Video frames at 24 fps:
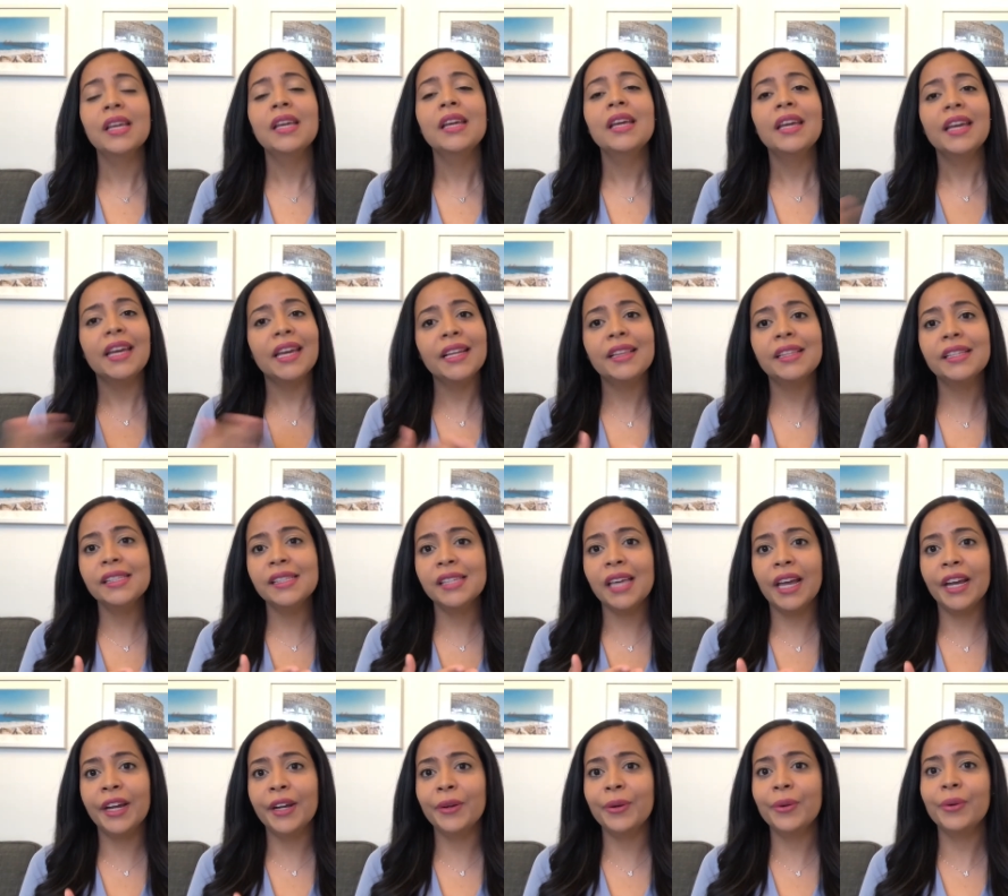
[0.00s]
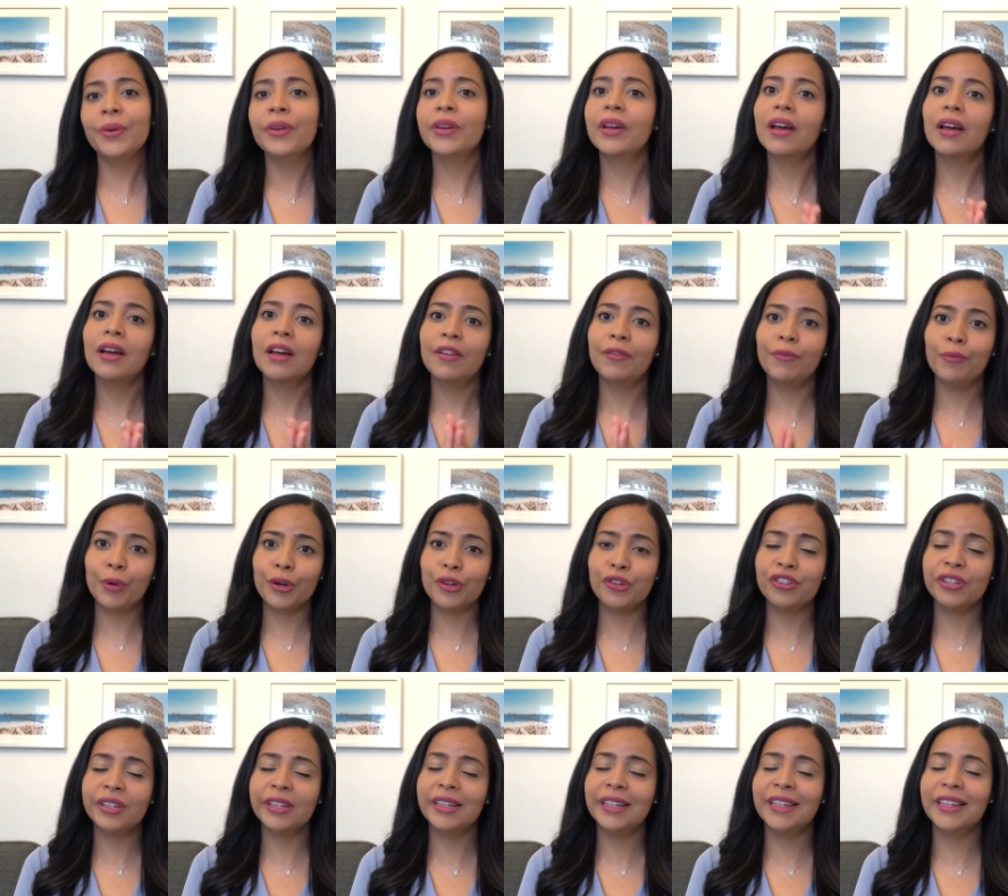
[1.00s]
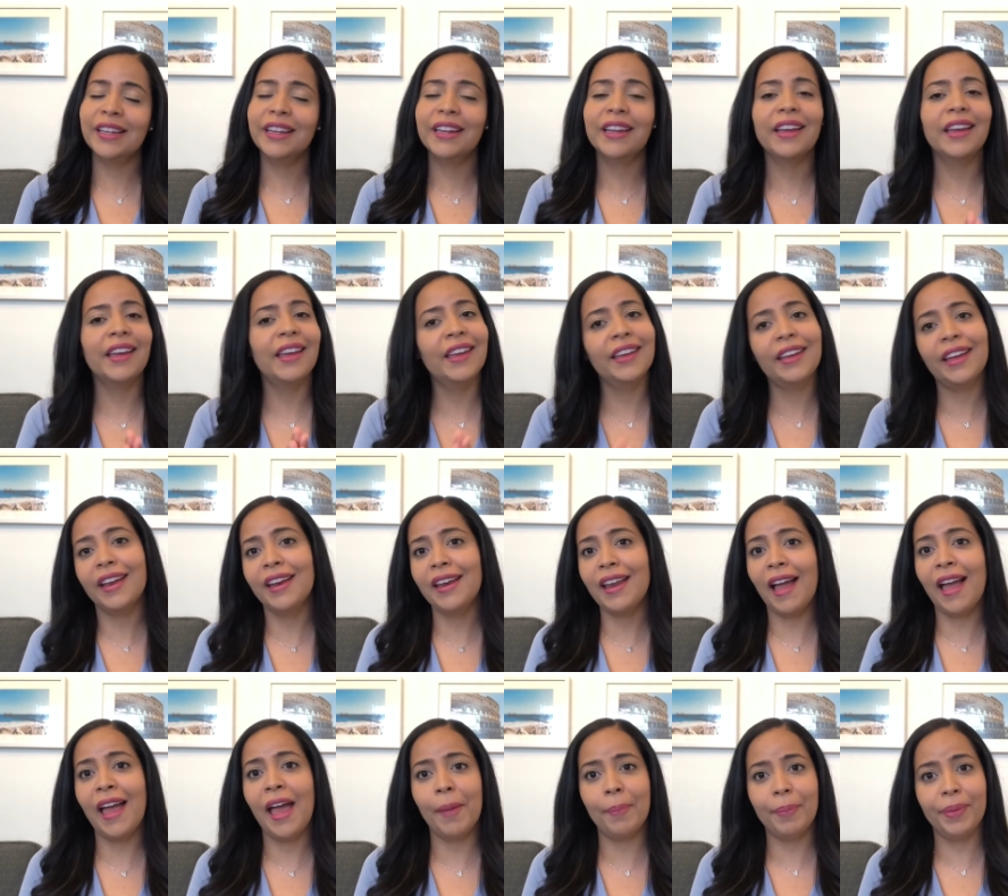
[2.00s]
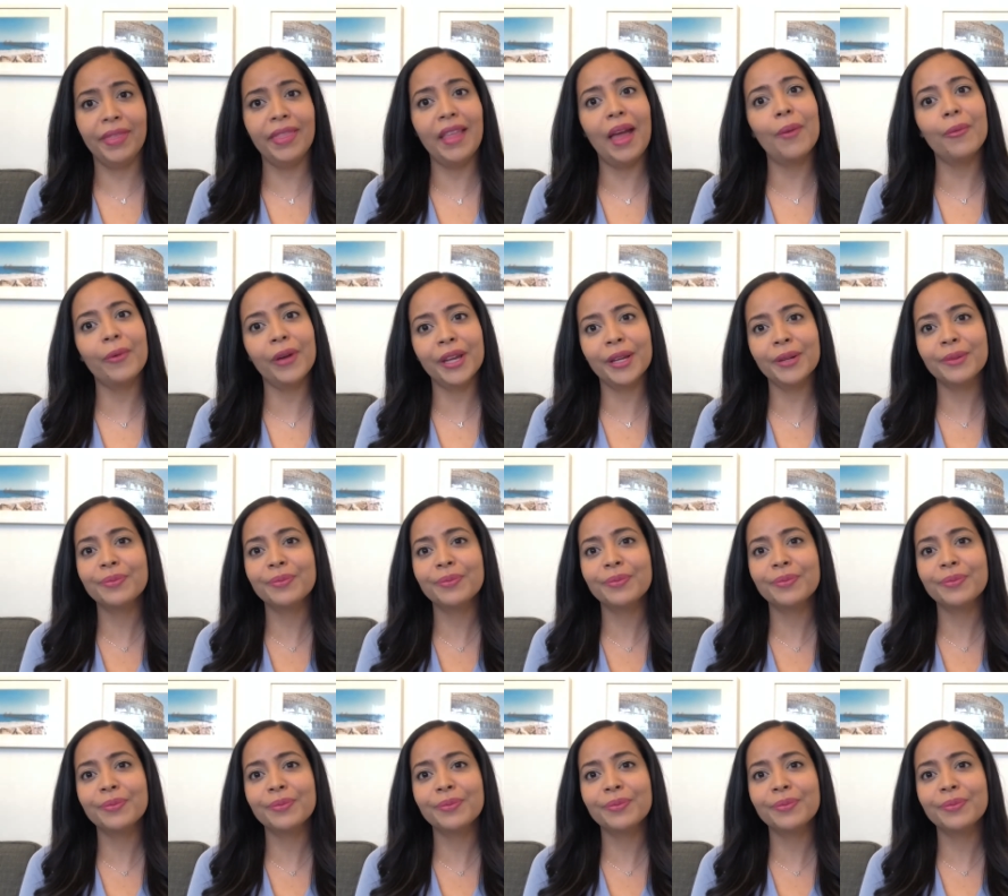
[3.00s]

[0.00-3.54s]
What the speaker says: in the title. Unfortunately, it cannot happen that way.